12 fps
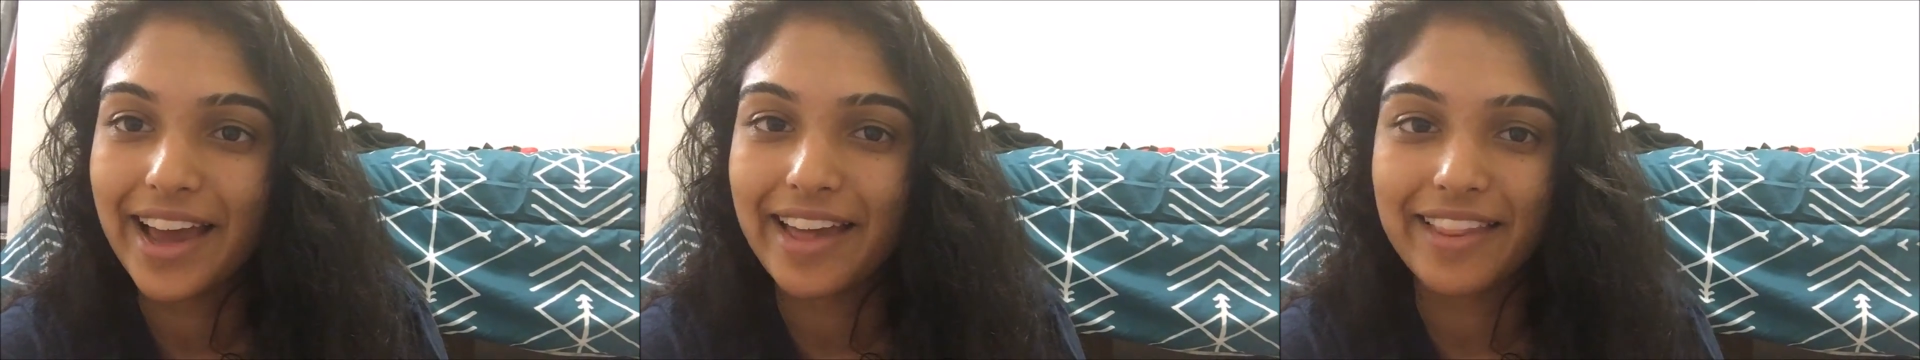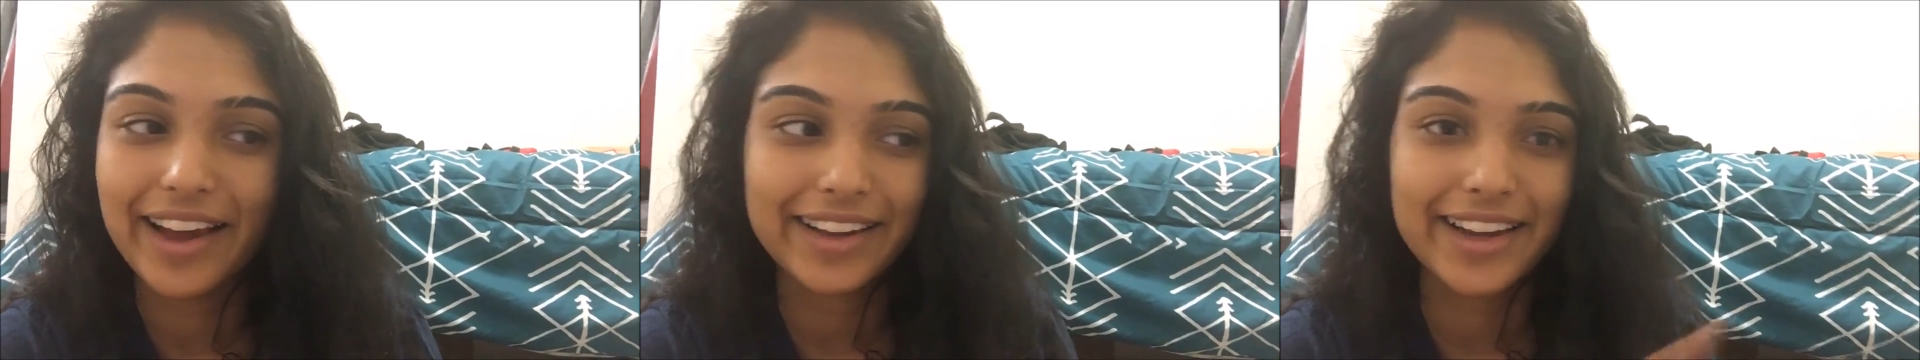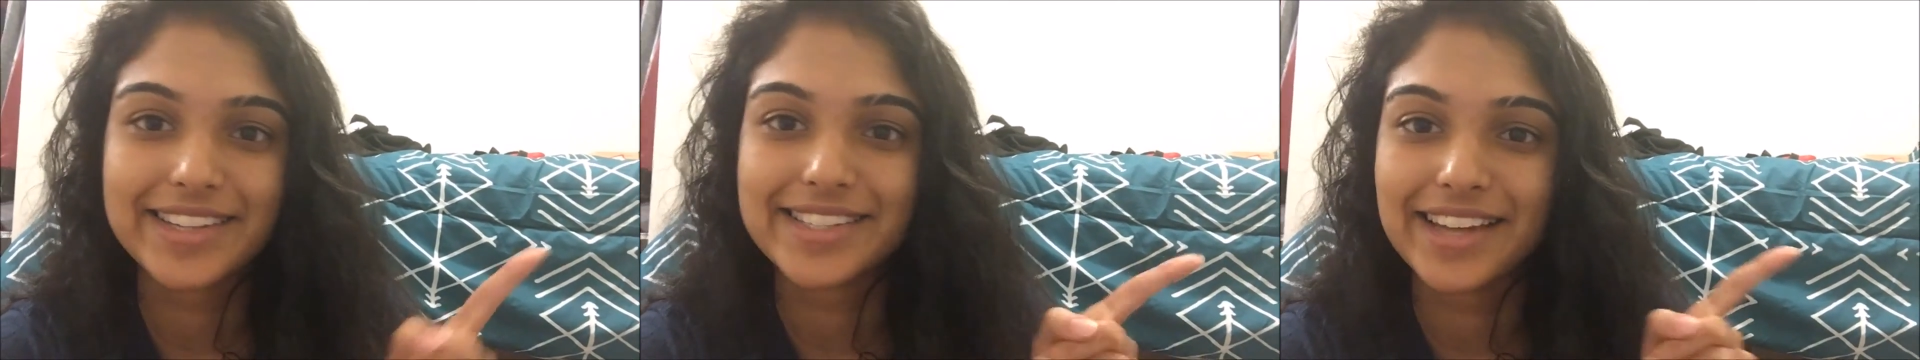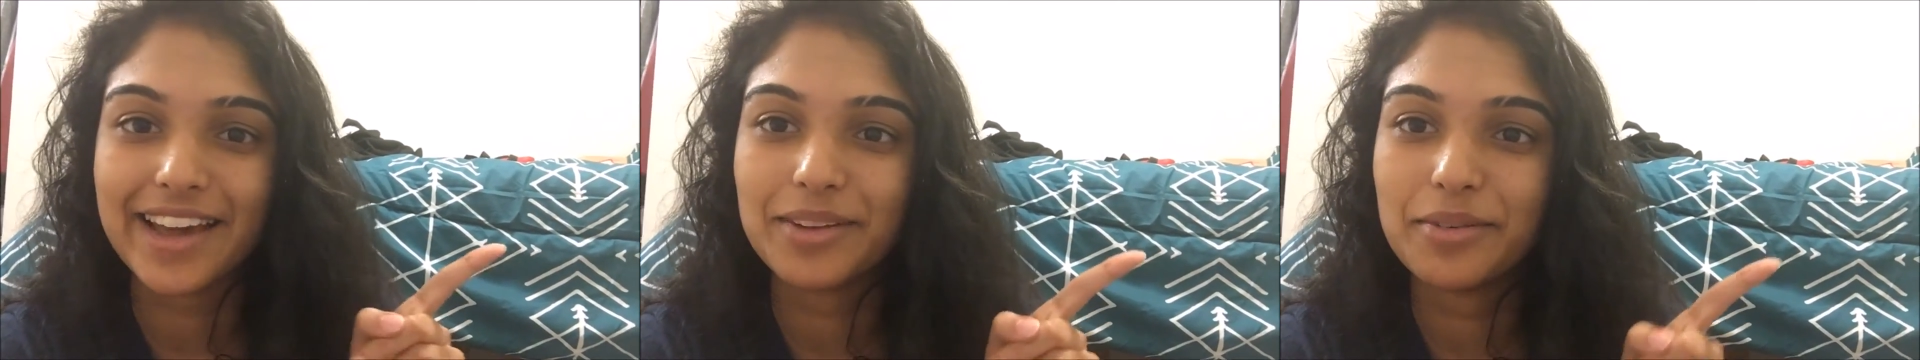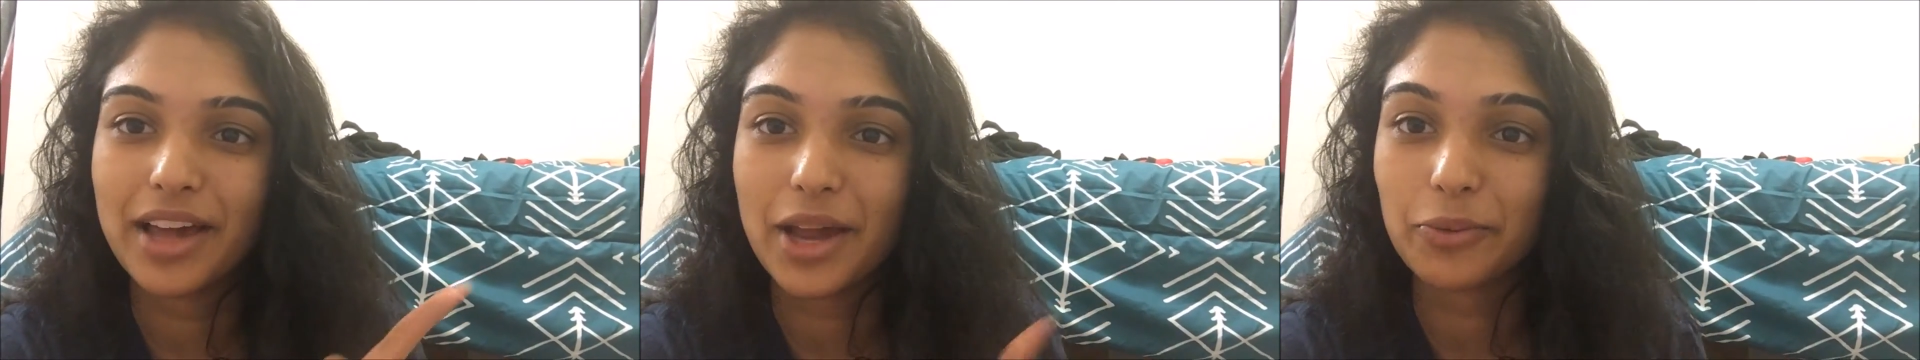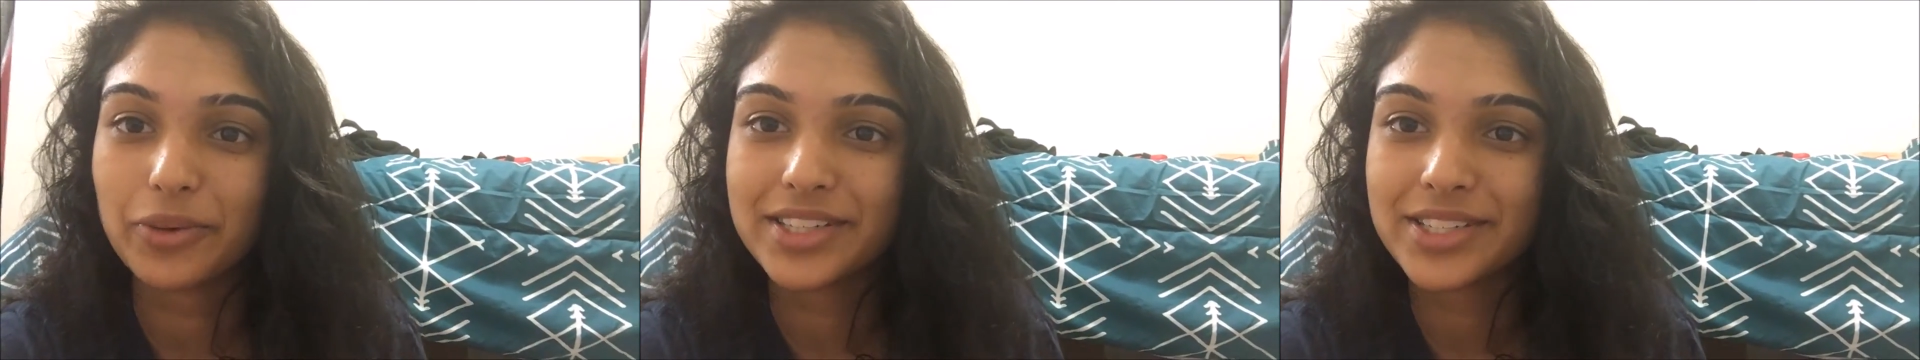And that guy's dead
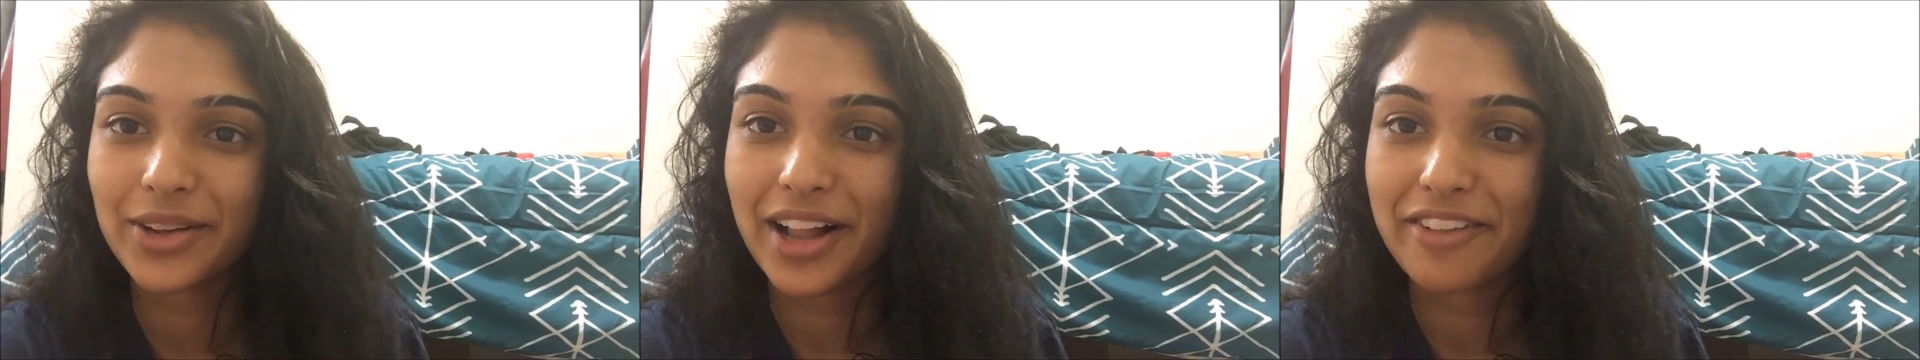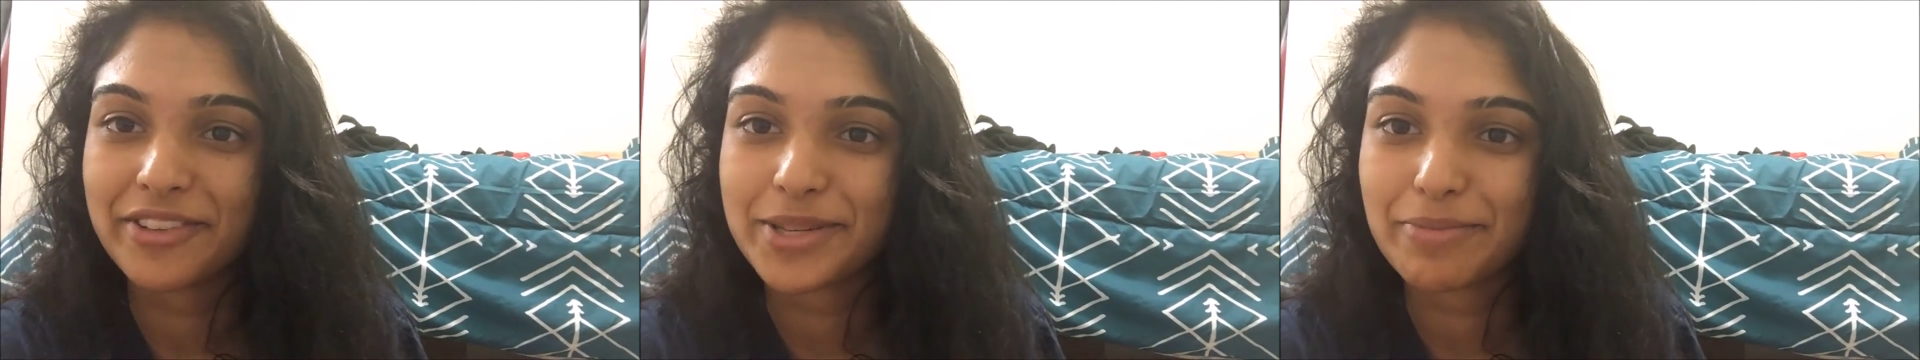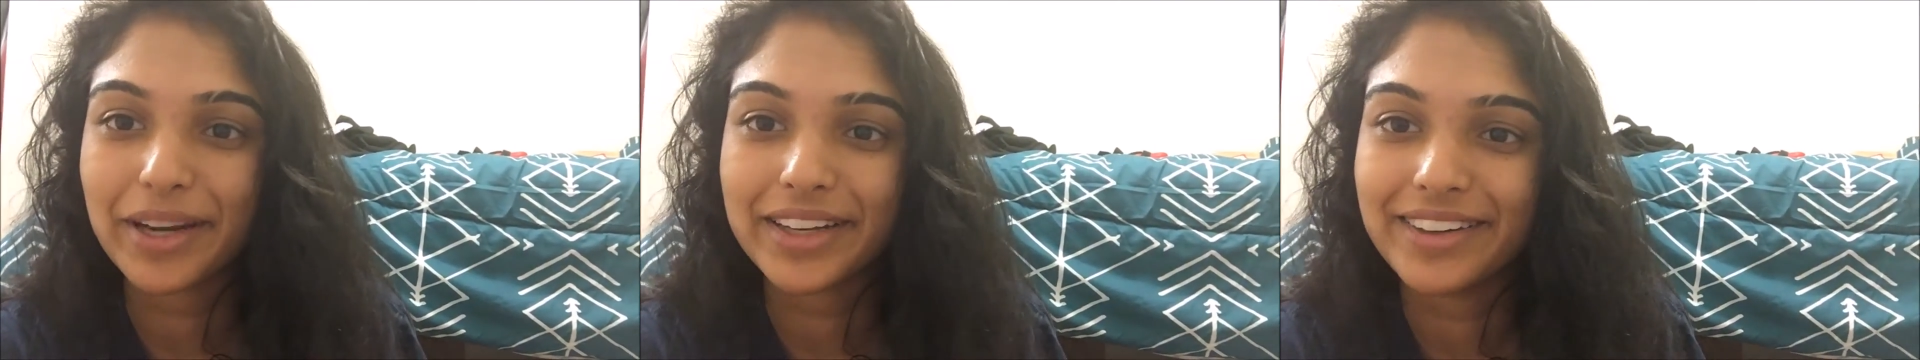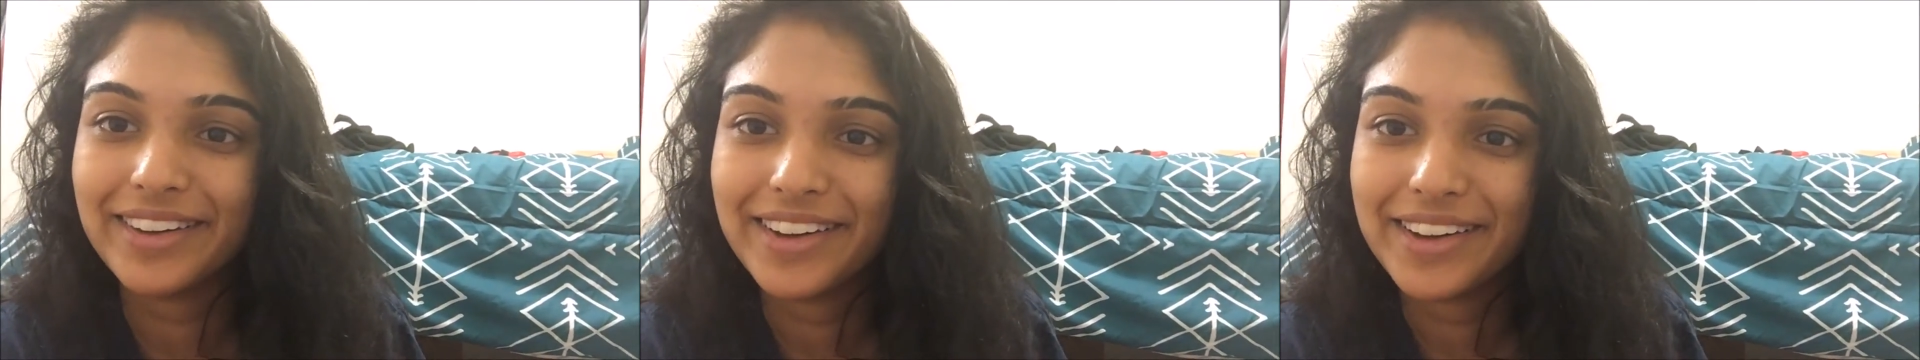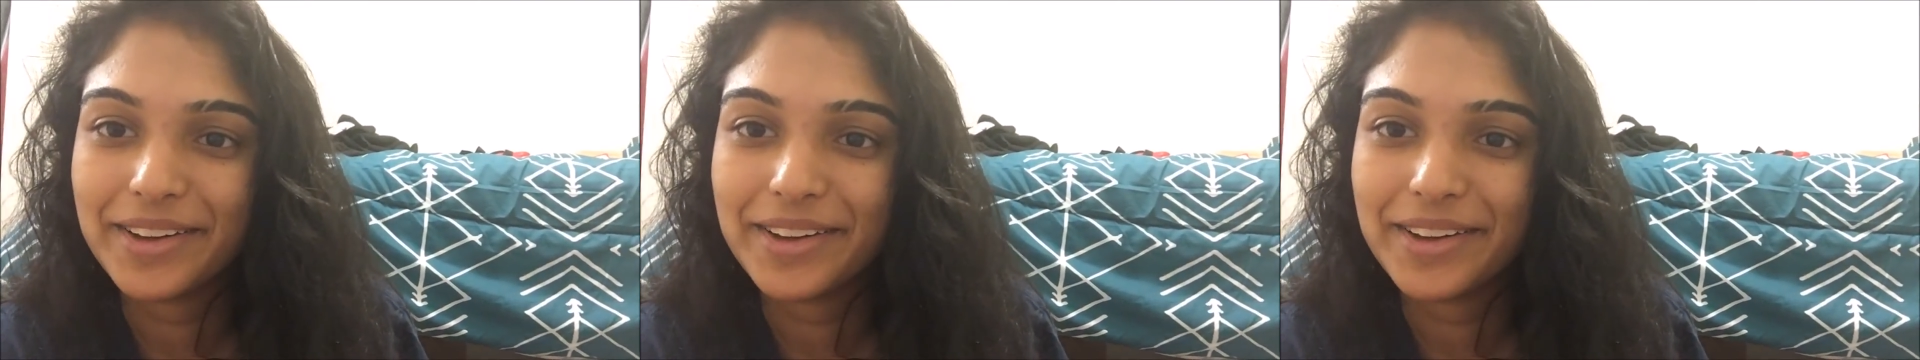and we still have his money